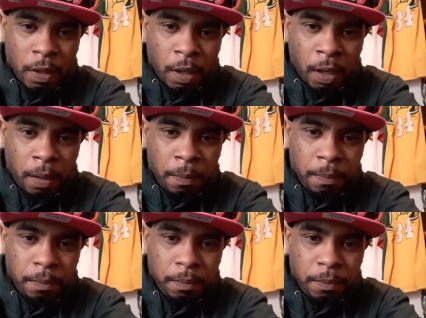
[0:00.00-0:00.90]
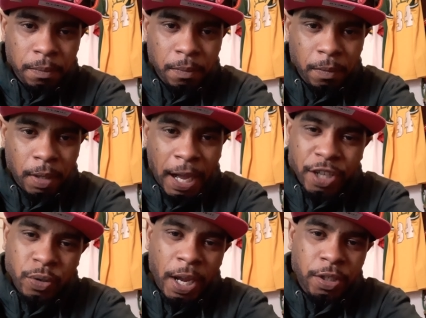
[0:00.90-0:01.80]
Um, I
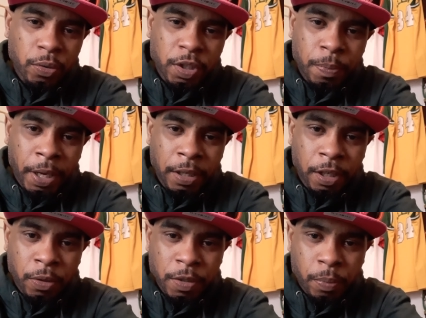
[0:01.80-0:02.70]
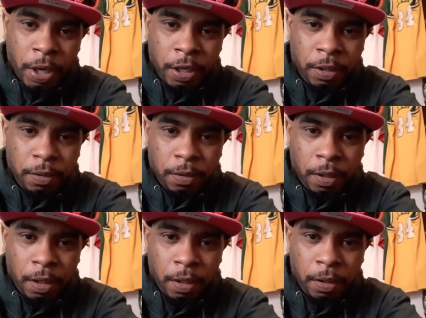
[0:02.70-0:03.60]
tried to explain to Chris Brandon uh,
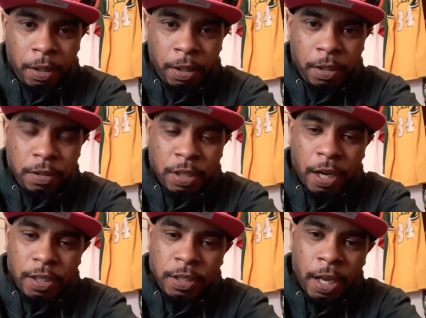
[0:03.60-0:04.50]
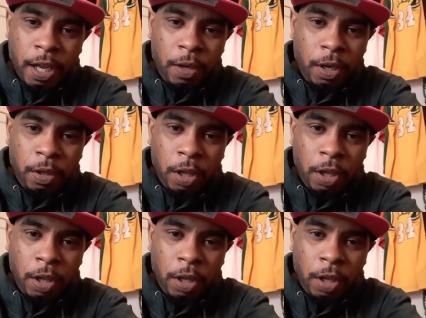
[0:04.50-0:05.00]
uh, and Sonic guy a, a,